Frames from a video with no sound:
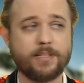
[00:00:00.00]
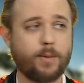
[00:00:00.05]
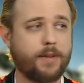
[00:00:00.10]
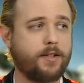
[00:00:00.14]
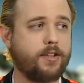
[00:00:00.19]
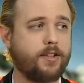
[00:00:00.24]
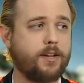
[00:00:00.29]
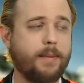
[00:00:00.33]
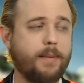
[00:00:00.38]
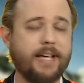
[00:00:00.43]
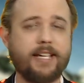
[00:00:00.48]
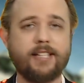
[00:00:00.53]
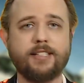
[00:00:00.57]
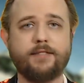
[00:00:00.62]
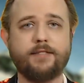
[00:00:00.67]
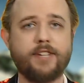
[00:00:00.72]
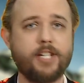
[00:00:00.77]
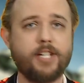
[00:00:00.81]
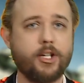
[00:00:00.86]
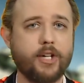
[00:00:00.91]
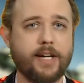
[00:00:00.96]
whether they're making the
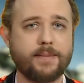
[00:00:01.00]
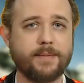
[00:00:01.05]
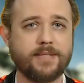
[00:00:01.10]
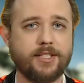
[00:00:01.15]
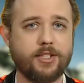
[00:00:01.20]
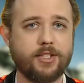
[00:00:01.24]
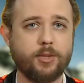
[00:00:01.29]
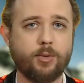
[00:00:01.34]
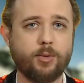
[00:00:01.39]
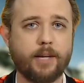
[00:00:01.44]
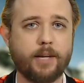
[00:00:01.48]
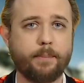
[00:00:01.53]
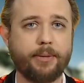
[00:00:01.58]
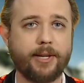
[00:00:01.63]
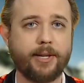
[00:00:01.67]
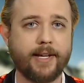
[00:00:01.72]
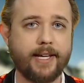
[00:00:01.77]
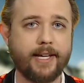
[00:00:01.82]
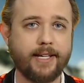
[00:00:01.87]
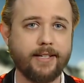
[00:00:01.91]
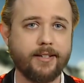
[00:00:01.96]
video games that you want to
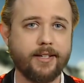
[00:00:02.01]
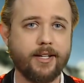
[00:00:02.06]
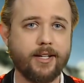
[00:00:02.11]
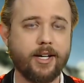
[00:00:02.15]
play